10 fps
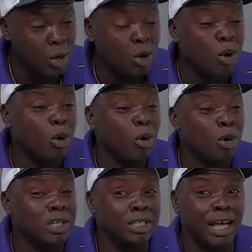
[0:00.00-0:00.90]
or it's
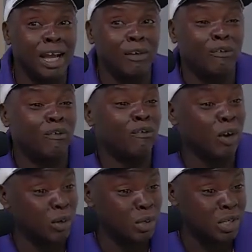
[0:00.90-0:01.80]
like
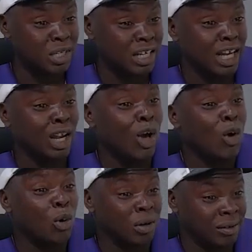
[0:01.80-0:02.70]
first and long.
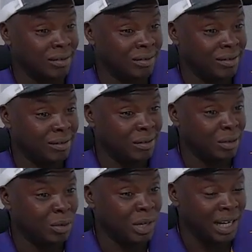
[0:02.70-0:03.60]
When
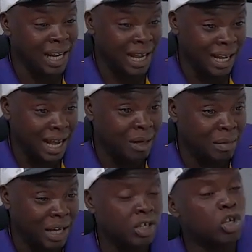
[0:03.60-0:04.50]
they like kind of be,
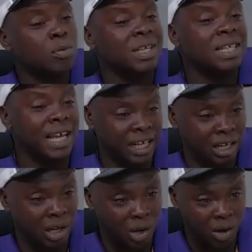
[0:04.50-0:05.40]
excuse me, second and
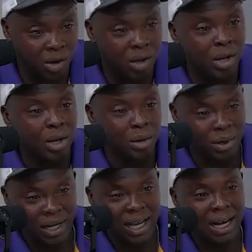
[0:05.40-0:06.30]
long, when they
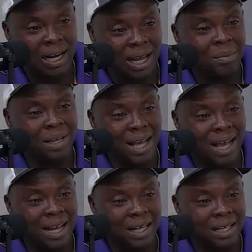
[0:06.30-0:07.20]
kind of like behind in
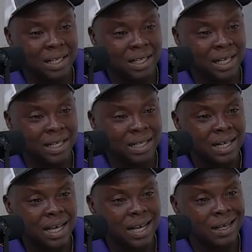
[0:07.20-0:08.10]
the sticks,
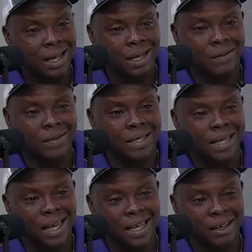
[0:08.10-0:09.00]
like if it's second and
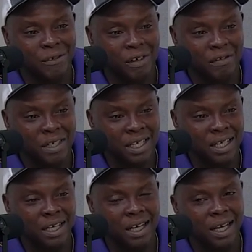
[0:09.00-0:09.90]
15,
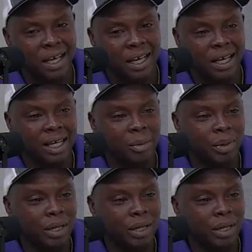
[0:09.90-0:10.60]
and he'll pick up 9.